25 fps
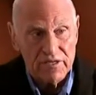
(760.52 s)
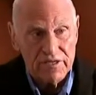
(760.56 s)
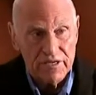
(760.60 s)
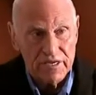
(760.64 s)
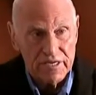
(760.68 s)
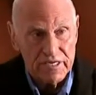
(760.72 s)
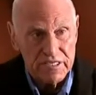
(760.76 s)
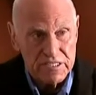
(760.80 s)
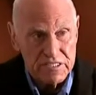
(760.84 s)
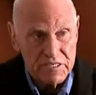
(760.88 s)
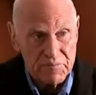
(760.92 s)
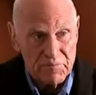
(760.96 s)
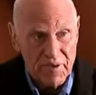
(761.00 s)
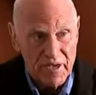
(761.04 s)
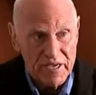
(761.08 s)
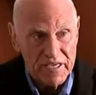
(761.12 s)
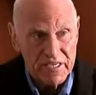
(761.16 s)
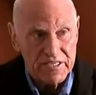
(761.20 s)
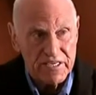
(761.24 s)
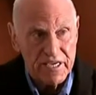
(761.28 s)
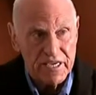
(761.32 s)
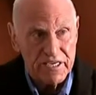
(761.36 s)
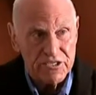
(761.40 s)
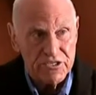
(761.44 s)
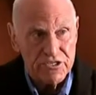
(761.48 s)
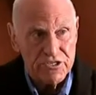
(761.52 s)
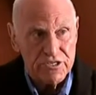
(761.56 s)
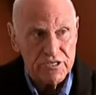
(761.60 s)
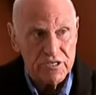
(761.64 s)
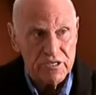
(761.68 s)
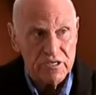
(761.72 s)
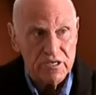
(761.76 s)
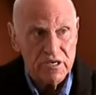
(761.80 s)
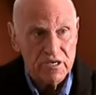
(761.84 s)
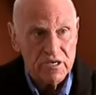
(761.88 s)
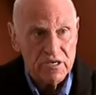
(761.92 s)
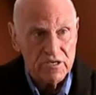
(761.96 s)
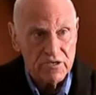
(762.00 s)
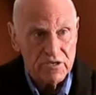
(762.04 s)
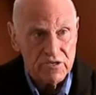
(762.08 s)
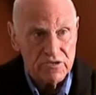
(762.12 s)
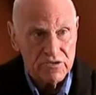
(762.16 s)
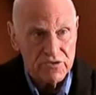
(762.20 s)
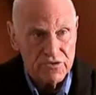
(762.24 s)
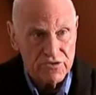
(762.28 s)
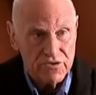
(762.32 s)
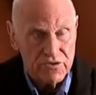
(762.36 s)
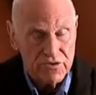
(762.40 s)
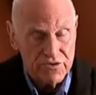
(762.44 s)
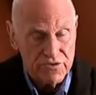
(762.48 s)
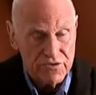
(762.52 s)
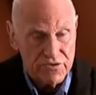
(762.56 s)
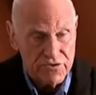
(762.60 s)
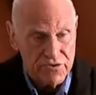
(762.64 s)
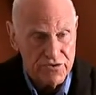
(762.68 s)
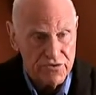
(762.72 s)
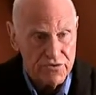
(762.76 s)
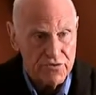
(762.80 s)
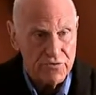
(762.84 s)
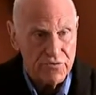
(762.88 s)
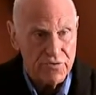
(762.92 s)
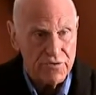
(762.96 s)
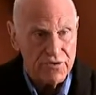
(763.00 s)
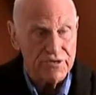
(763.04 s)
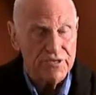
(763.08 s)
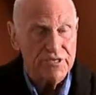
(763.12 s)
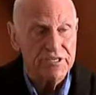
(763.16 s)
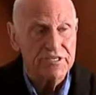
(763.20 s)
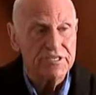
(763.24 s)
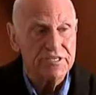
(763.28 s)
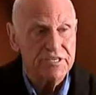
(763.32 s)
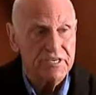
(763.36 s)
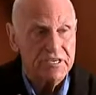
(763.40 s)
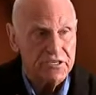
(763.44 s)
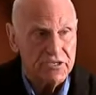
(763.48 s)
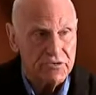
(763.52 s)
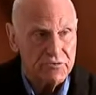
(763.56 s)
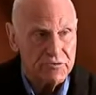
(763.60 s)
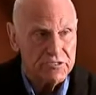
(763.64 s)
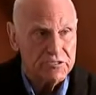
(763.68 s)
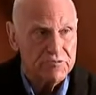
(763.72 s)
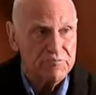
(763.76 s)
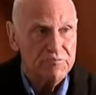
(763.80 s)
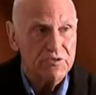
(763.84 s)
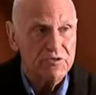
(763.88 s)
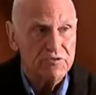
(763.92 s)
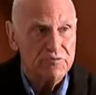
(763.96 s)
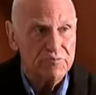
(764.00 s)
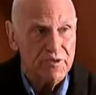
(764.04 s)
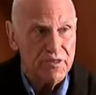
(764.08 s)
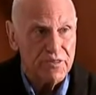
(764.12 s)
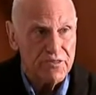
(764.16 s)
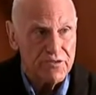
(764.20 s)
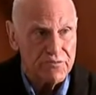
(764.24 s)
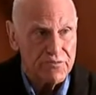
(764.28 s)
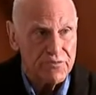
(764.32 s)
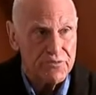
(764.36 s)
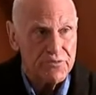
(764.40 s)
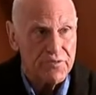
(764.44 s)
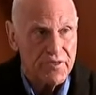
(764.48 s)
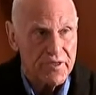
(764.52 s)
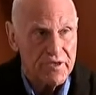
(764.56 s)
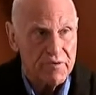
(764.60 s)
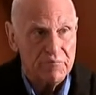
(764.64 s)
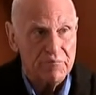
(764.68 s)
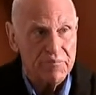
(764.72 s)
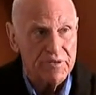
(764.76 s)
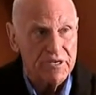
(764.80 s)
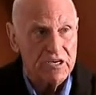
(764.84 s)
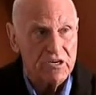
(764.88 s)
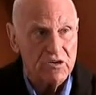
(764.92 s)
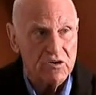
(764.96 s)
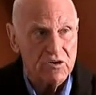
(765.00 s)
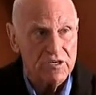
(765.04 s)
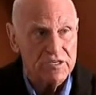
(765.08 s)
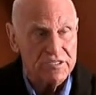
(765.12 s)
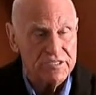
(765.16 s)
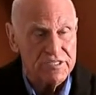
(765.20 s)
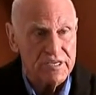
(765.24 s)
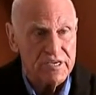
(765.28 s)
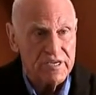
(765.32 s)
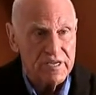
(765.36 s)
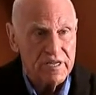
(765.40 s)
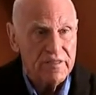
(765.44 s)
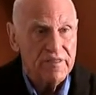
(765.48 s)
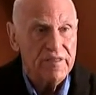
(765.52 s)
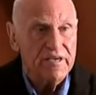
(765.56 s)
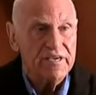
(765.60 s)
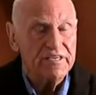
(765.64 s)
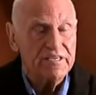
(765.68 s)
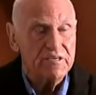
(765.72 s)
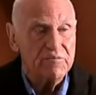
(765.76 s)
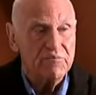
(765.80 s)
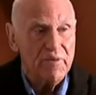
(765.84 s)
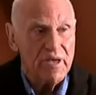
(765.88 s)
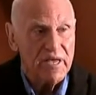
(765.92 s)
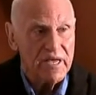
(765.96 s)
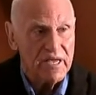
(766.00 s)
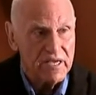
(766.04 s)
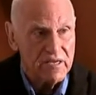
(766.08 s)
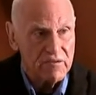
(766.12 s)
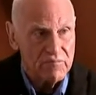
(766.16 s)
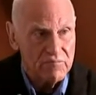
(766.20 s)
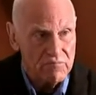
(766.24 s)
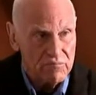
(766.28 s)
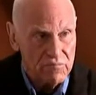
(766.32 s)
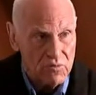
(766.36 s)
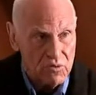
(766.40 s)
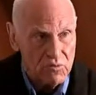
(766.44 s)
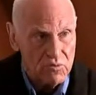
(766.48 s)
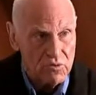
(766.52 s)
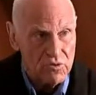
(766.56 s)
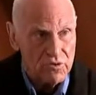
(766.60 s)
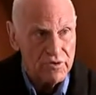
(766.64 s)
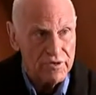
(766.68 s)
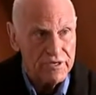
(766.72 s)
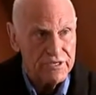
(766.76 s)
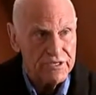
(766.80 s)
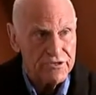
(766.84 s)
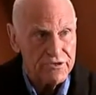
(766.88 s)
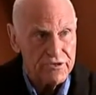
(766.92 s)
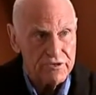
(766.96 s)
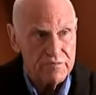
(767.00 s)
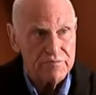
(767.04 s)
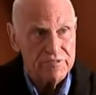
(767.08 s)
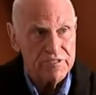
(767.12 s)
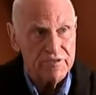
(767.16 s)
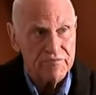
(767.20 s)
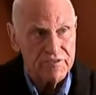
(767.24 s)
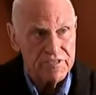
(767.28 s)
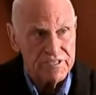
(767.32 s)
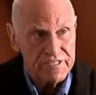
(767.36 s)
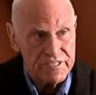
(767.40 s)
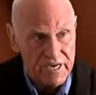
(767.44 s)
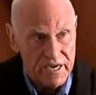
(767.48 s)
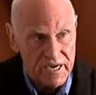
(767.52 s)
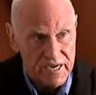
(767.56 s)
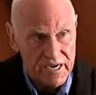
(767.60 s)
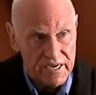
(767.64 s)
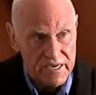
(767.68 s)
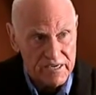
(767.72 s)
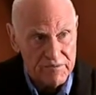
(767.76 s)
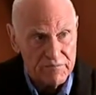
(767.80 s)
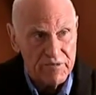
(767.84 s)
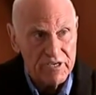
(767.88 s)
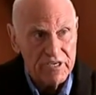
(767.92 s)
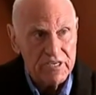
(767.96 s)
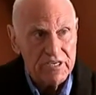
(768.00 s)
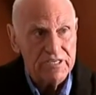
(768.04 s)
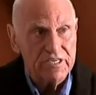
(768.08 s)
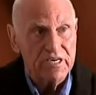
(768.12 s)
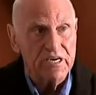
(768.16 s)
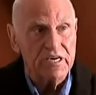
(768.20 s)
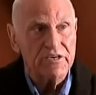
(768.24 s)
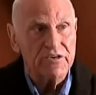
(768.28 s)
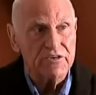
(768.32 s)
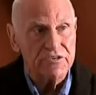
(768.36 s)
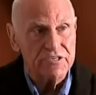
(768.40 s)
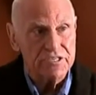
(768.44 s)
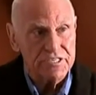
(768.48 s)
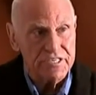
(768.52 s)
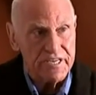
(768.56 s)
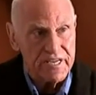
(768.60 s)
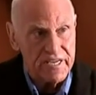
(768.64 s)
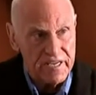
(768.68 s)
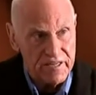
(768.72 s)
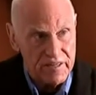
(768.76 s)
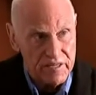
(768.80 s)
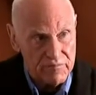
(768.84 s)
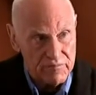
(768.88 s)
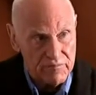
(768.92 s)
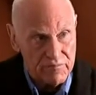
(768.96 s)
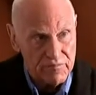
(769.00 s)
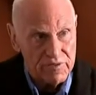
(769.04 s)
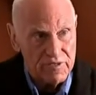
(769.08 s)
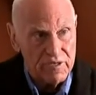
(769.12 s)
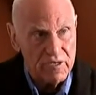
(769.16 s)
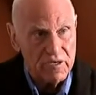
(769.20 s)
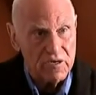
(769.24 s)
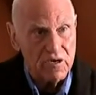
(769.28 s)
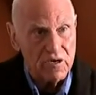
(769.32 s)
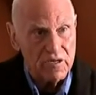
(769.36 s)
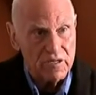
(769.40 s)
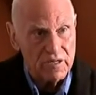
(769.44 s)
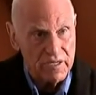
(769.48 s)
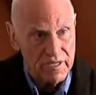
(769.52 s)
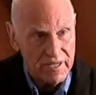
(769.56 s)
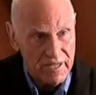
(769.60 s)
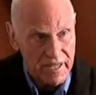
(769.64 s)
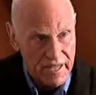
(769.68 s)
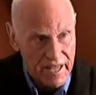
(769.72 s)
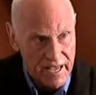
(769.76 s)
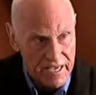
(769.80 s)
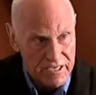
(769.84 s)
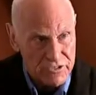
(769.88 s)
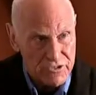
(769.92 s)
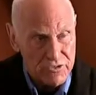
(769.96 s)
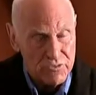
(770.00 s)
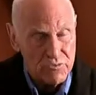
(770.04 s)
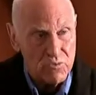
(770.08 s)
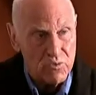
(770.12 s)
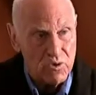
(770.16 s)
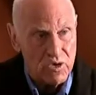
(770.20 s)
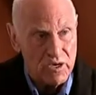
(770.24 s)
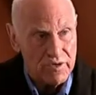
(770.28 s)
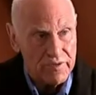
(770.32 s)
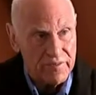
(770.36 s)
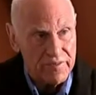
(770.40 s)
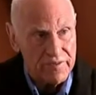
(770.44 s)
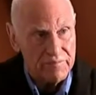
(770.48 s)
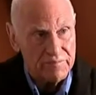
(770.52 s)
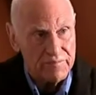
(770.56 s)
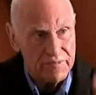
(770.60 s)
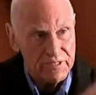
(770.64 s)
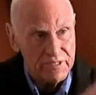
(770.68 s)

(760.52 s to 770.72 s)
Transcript: needs to pay attention to their continuous movement through them, because they demand more in terms of the time to understand them as you walk them.